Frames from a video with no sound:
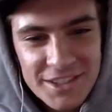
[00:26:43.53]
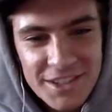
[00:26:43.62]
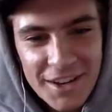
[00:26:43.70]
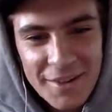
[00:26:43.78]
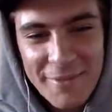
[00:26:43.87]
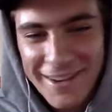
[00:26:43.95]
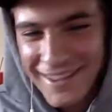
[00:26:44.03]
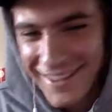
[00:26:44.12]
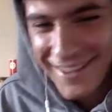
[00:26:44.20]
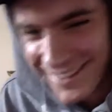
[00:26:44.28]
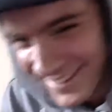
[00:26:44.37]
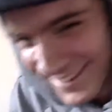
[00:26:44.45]
Oh, I
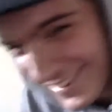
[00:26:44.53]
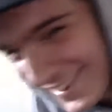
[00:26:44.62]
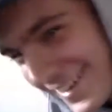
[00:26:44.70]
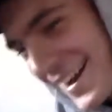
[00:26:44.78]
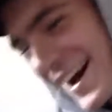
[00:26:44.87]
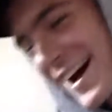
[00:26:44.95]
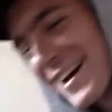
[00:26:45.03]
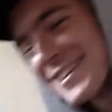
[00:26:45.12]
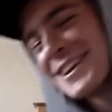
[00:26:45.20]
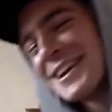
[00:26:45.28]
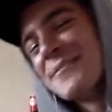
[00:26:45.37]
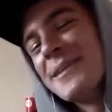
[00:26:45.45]

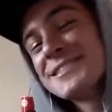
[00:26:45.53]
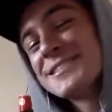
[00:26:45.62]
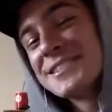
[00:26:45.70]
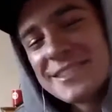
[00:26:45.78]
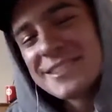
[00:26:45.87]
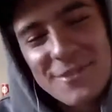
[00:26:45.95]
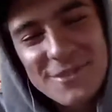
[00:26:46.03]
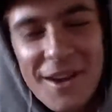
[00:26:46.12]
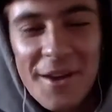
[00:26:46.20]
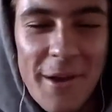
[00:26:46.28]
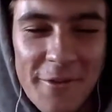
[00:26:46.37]
was gonna mention